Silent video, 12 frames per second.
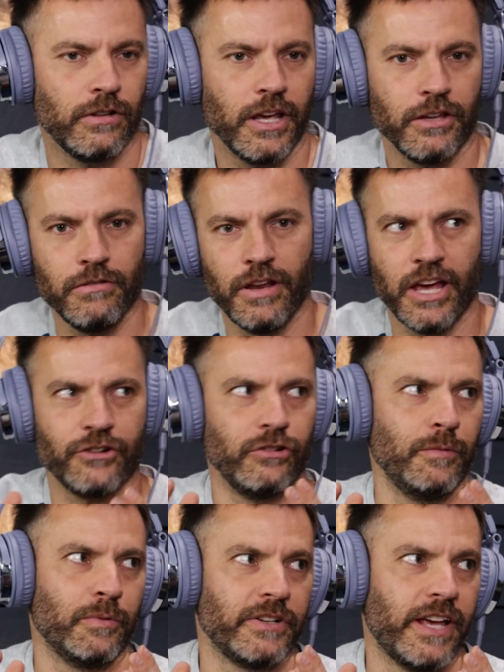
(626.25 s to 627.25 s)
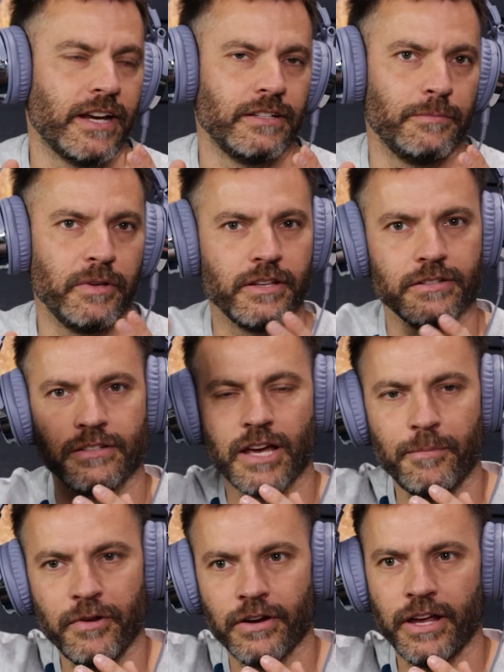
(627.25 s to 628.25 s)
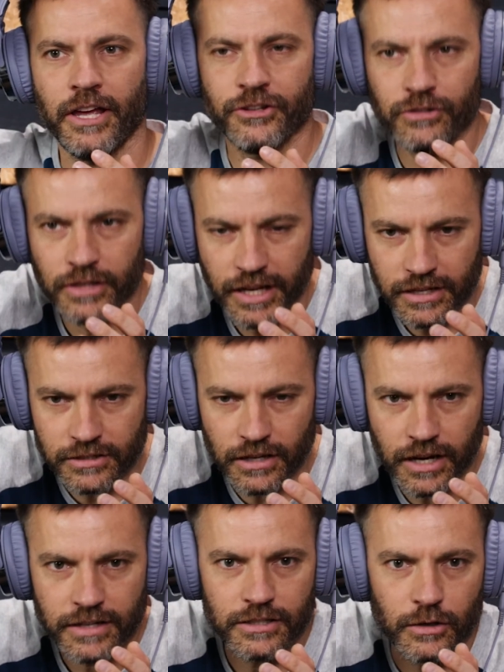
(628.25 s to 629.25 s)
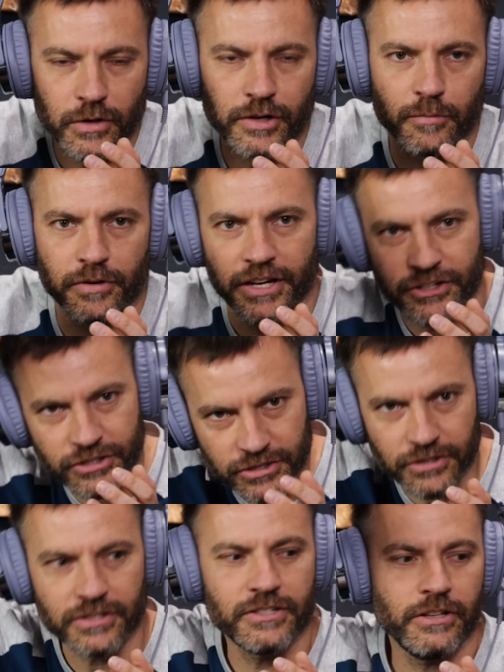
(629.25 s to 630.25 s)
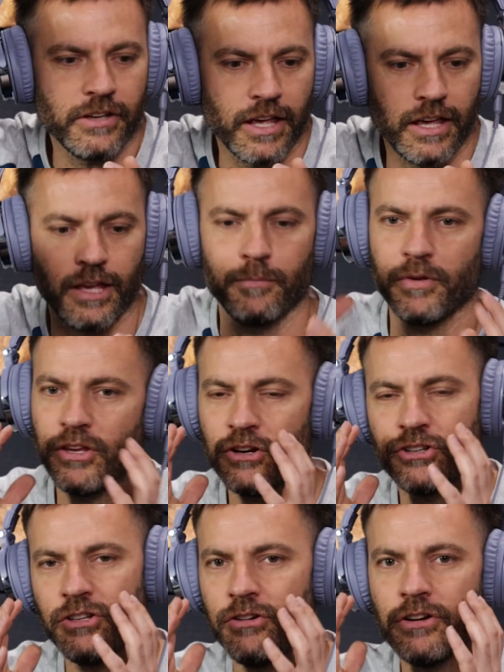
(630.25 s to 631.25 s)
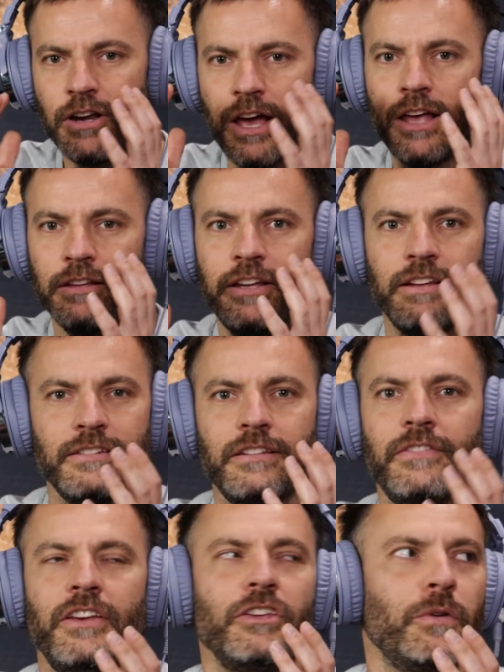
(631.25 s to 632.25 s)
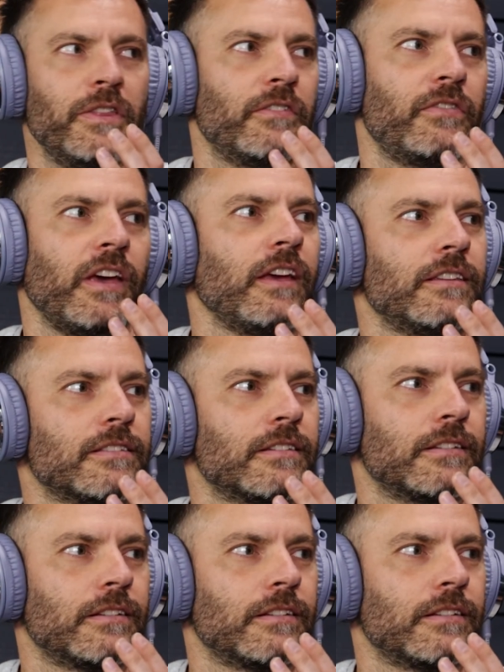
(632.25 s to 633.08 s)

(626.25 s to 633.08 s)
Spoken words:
like, you naturally protect it because the top of your head, you like duck to go under branches, you'll still get hit, but you're not letting stuff hit you in the face.